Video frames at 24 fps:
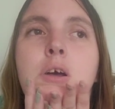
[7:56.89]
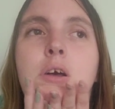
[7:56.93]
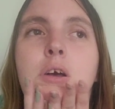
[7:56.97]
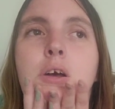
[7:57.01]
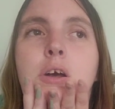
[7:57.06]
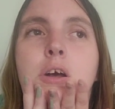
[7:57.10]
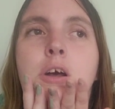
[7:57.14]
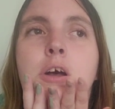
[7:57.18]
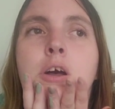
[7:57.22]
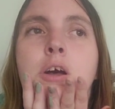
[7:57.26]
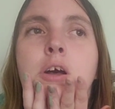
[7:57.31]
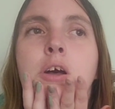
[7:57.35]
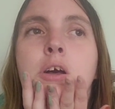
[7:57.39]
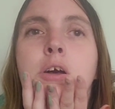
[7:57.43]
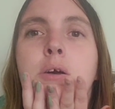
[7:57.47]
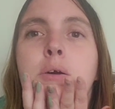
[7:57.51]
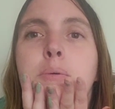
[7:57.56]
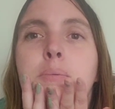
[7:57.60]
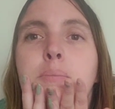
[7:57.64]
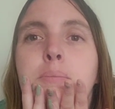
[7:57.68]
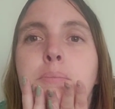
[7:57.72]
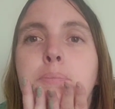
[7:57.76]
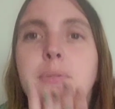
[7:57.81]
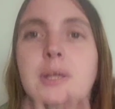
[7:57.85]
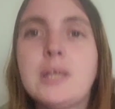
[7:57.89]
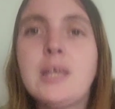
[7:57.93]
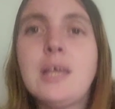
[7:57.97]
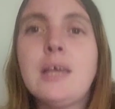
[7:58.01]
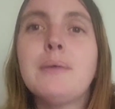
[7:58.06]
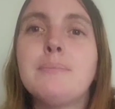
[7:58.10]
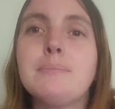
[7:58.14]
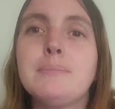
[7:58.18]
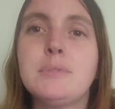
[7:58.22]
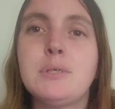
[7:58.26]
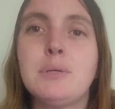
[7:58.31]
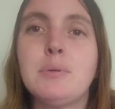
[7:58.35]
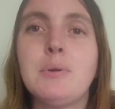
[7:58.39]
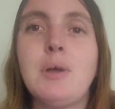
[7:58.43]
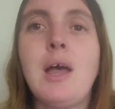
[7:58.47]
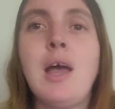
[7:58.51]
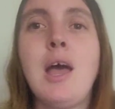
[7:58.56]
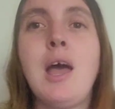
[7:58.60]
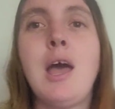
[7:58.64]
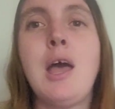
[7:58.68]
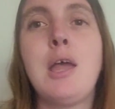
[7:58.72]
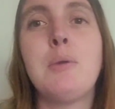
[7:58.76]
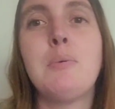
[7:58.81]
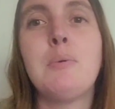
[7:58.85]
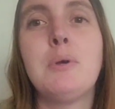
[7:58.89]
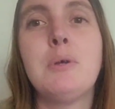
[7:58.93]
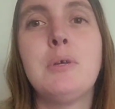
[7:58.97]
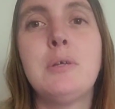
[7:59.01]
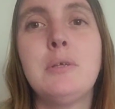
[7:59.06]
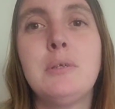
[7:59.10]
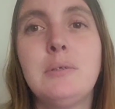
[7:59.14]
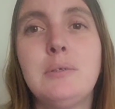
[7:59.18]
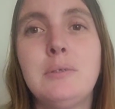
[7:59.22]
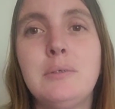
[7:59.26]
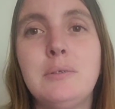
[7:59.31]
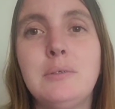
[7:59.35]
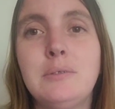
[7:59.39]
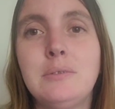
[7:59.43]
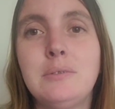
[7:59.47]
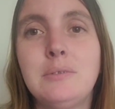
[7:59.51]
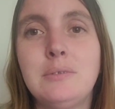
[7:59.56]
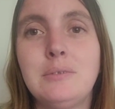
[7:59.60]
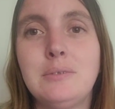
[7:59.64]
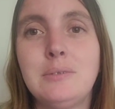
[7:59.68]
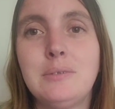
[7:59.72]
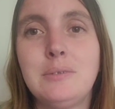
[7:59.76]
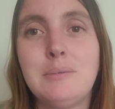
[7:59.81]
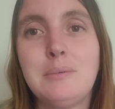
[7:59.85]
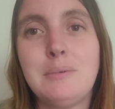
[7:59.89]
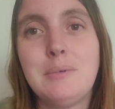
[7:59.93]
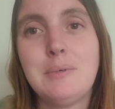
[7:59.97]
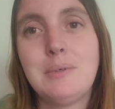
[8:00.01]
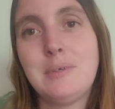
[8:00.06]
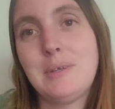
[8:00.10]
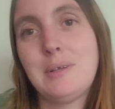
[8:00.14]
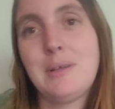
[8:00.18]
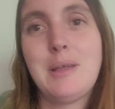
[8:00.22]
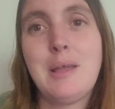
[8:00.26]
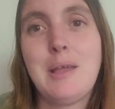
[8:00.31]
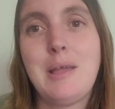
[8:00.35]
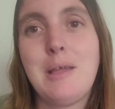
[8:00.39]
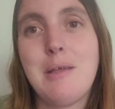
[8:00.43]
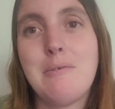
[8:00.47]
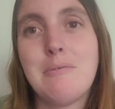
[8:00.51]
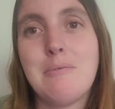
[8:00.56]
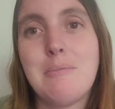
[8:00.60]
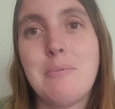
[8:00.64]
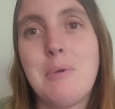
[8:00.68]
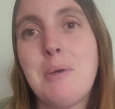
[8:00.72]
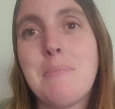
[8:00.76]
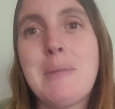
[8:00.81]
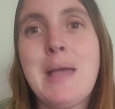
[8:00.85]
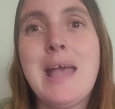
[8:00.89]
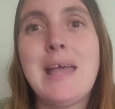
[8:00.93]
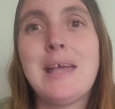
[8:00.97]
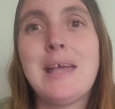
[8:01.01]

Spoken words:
But yeah, so I will pop back